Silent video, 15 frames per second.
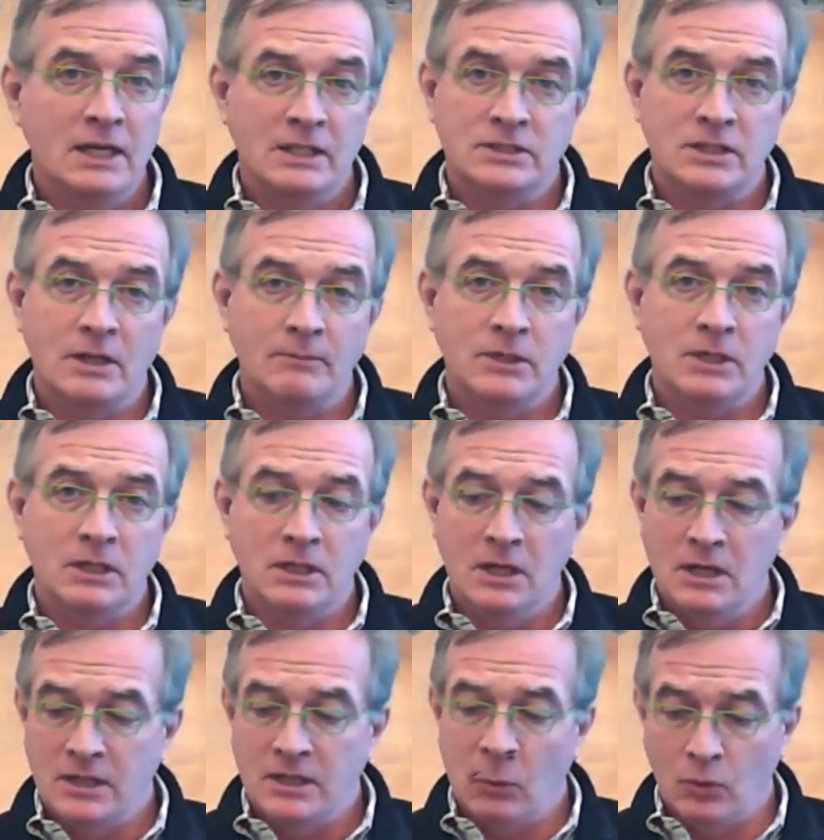is
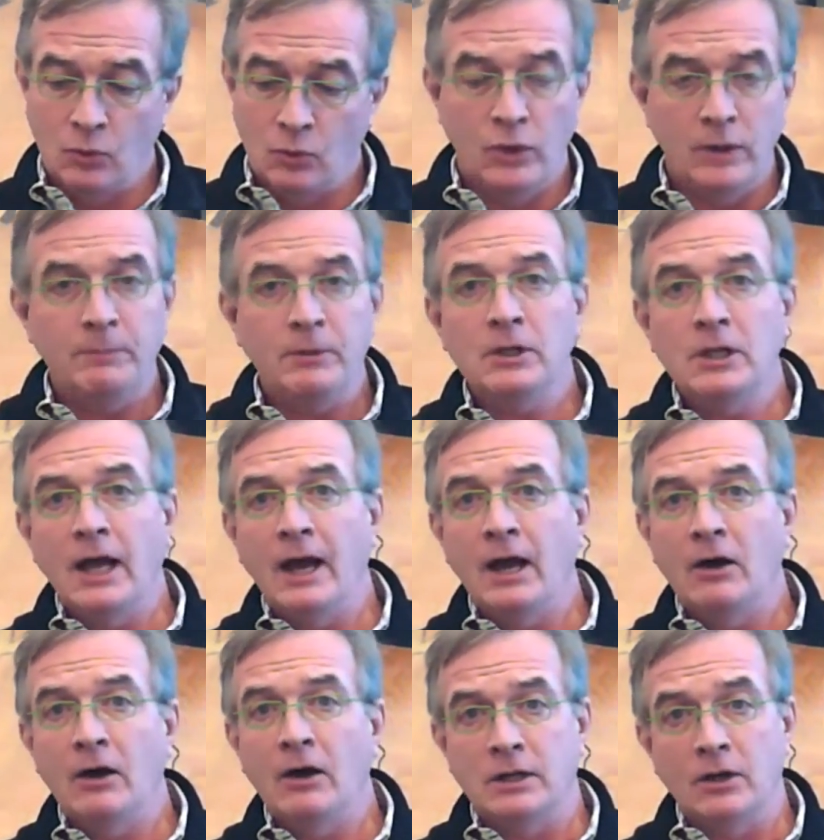something that will ripple
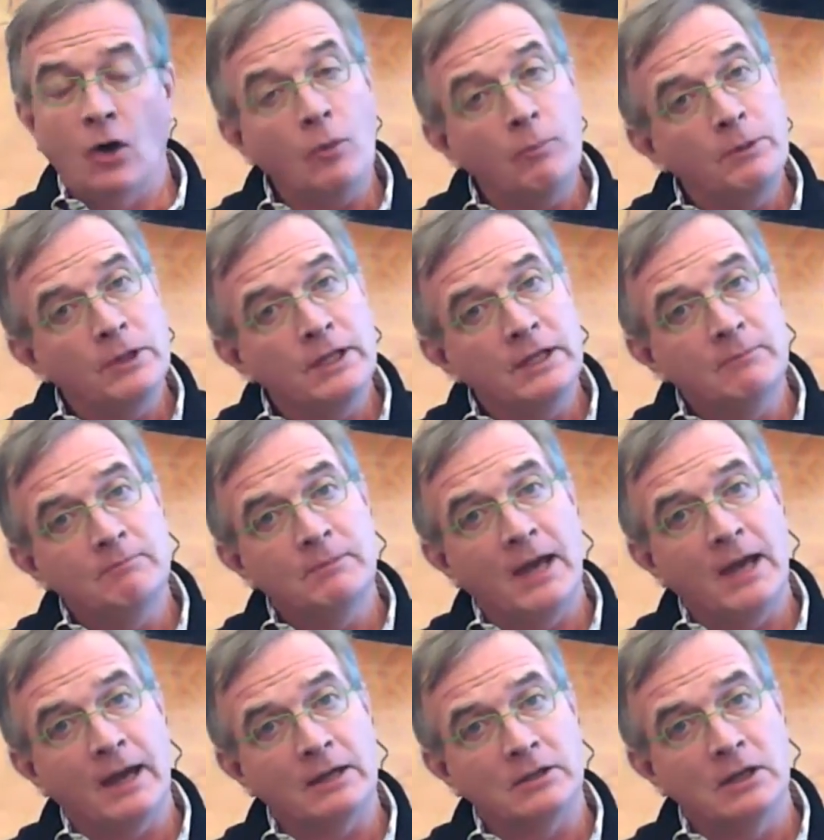out and hopefully
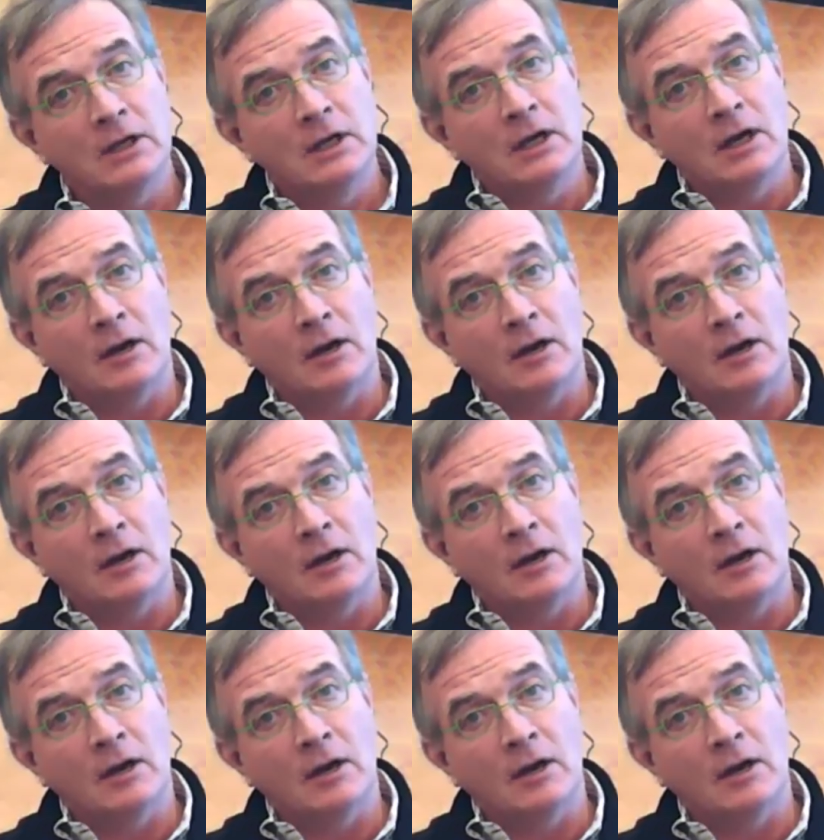impact